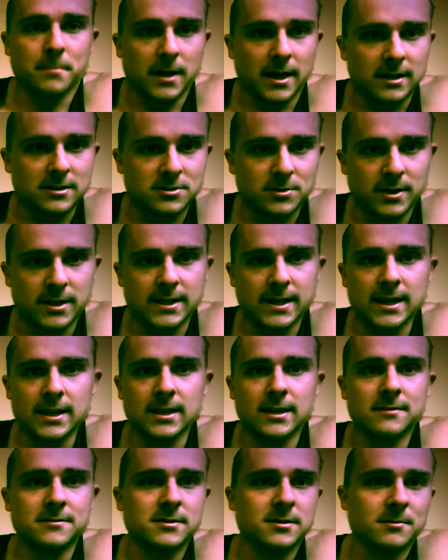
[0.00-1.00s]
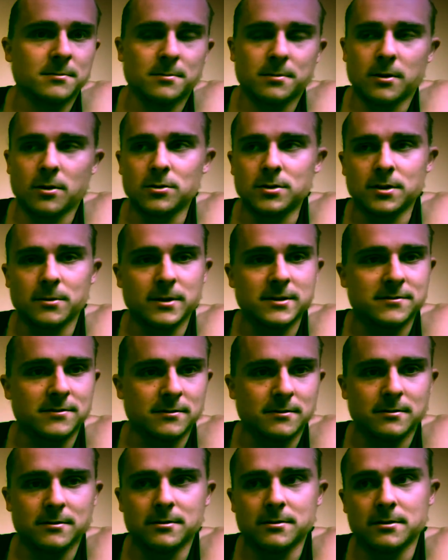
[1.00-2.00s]
I guess, doing deadlifts and holding weights
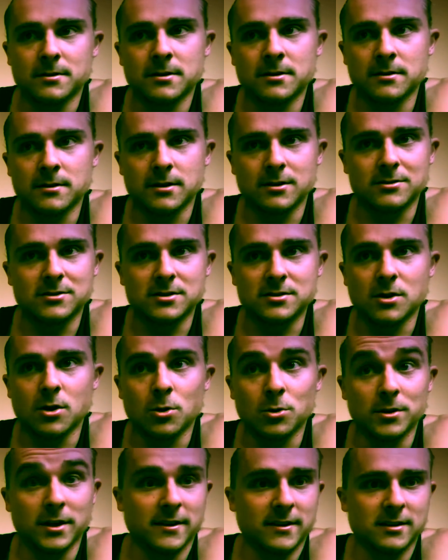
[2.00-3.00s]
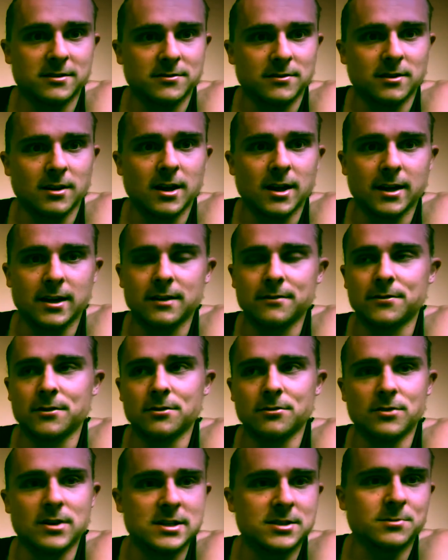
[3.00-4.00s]
or just holding things for long enough,
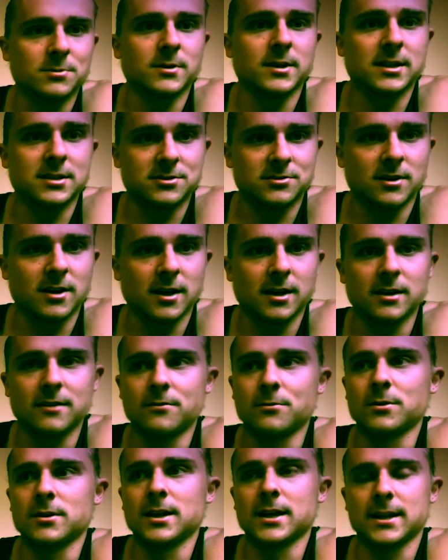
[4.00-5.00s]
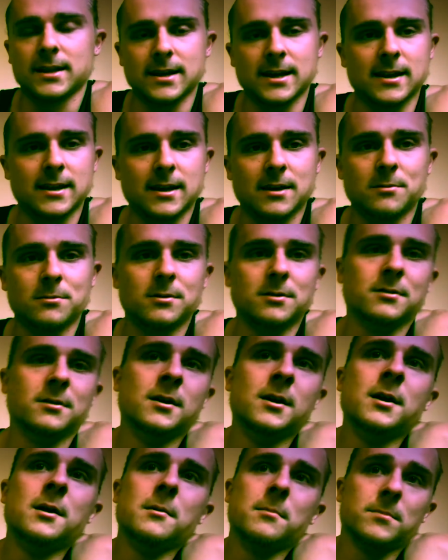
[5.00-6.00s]
your wrist will get strong enough where like then that will
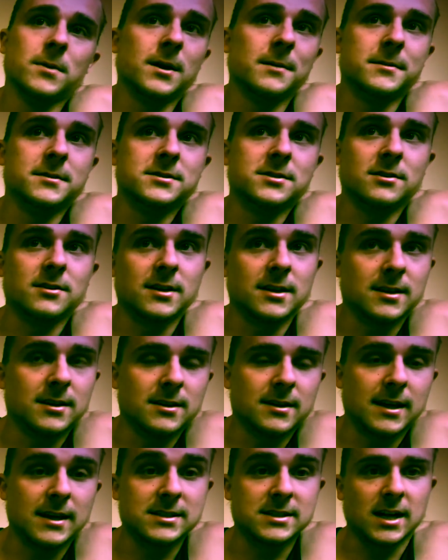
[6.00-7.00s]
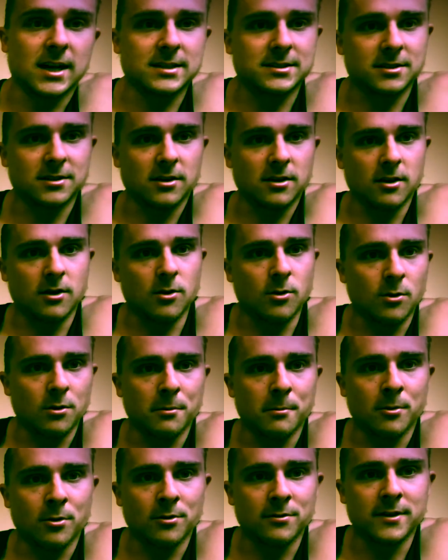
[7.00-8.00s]
probably start exhausting your core
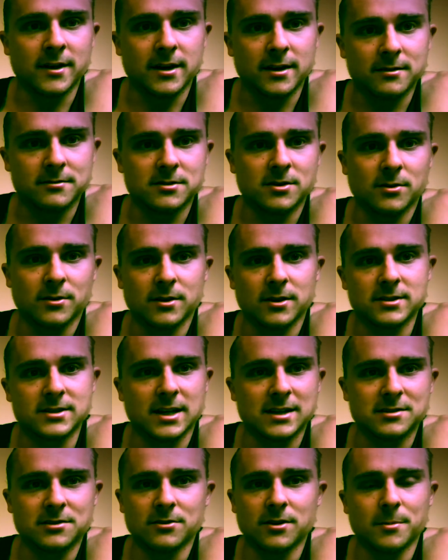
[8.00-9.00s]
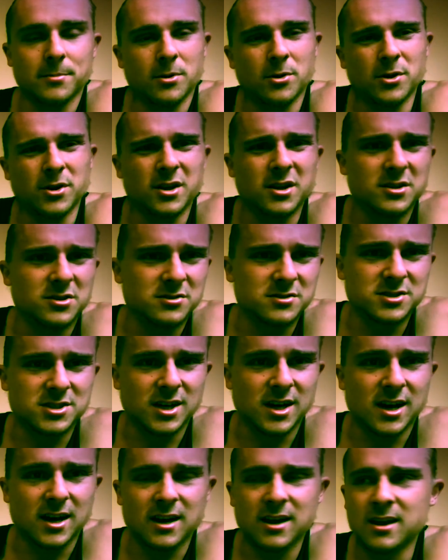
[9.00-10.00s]
more than it's going to exhaust your grip. Or you could use
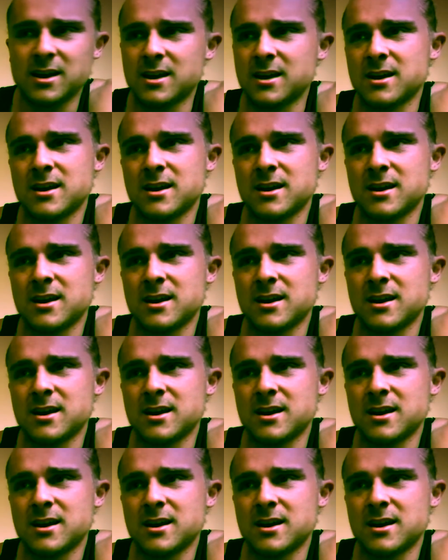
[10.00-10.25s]
chalk,